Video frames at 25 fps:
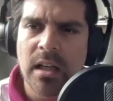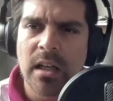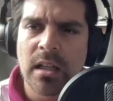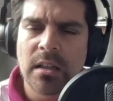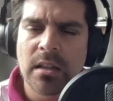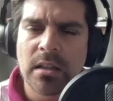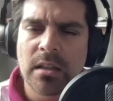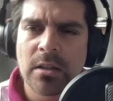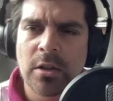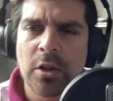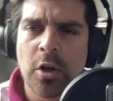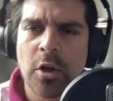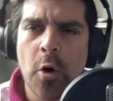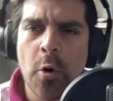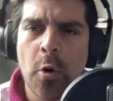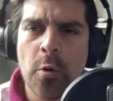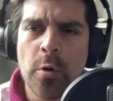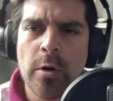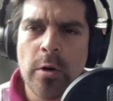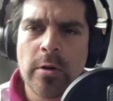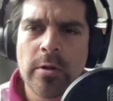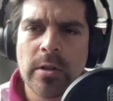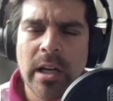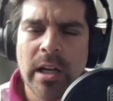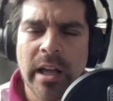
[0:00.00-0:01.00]
And how
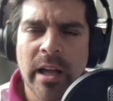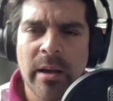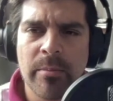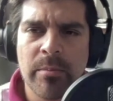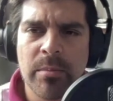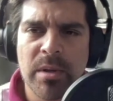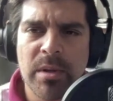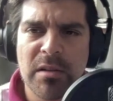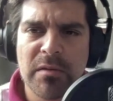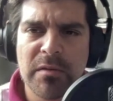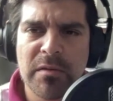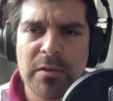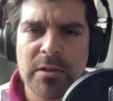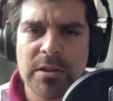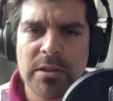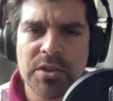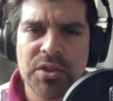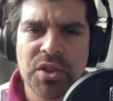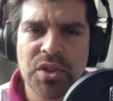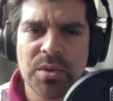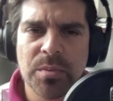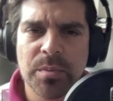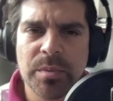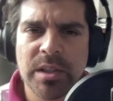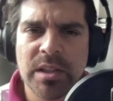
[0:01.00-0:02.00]
long can be for a
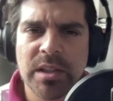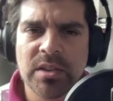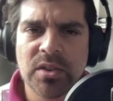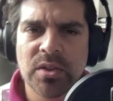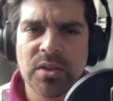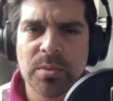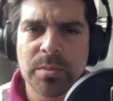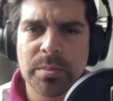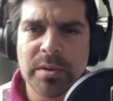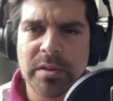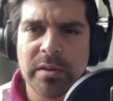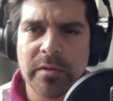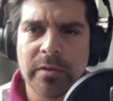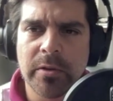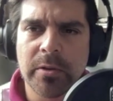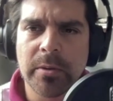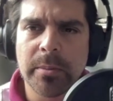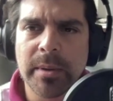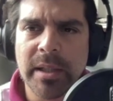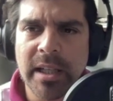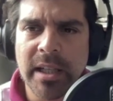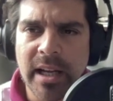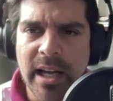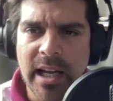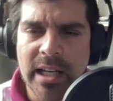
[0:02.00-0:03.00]
gymnast to perform
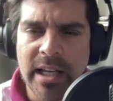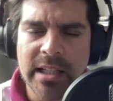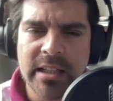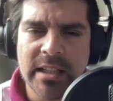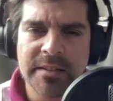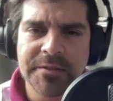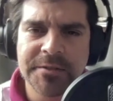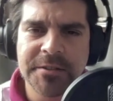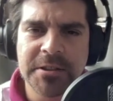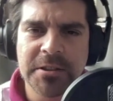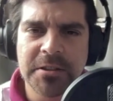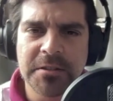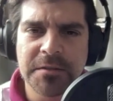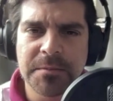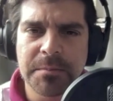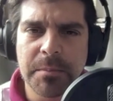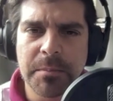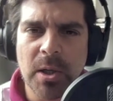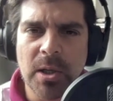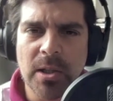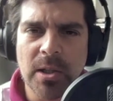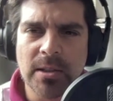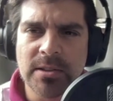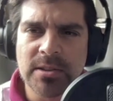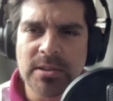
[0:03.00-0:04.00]
at a high level of
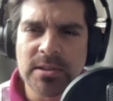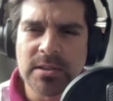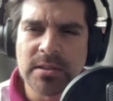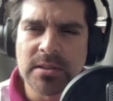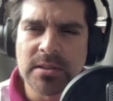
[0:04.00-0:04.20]
bars?